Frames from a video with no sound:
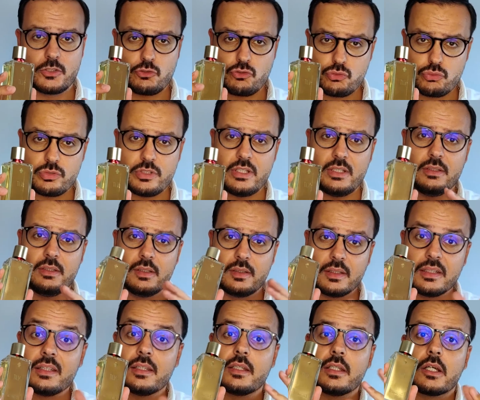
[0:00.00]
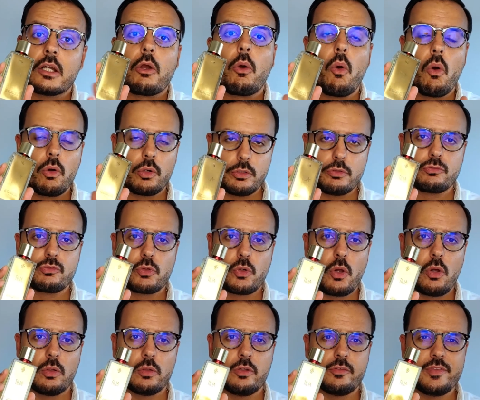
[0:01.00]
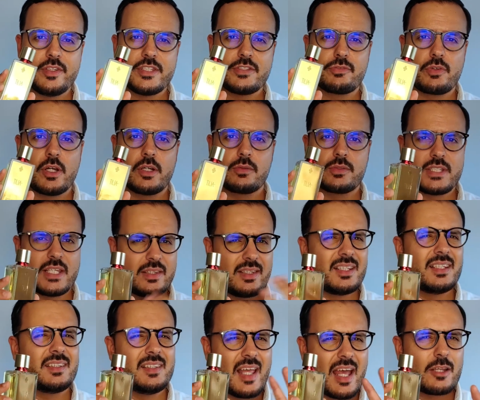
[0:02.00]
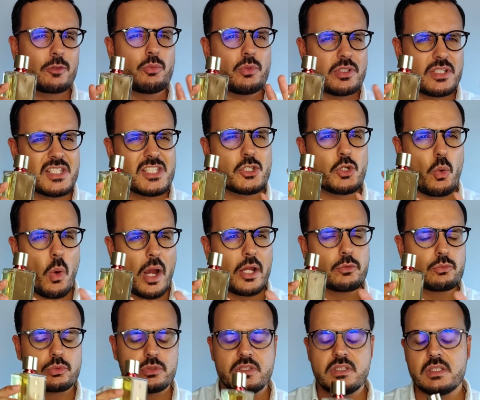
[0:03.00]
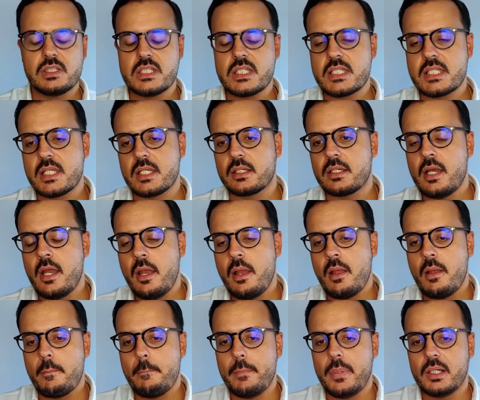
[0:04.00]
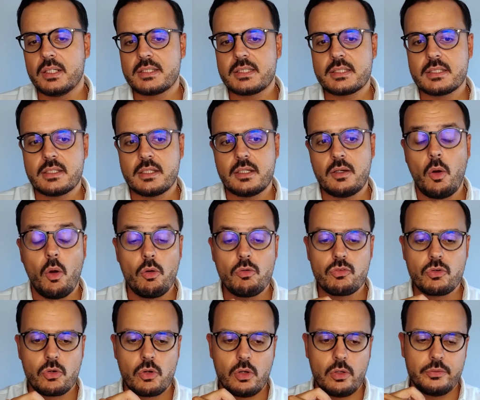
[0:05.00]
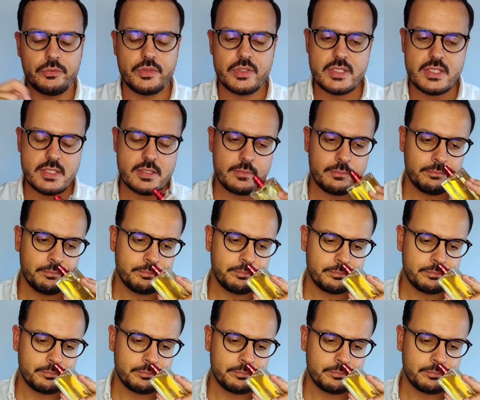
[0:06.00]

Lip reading: tree, the linden accord overall of this fragrance. I think that one is quite realistic, but overall this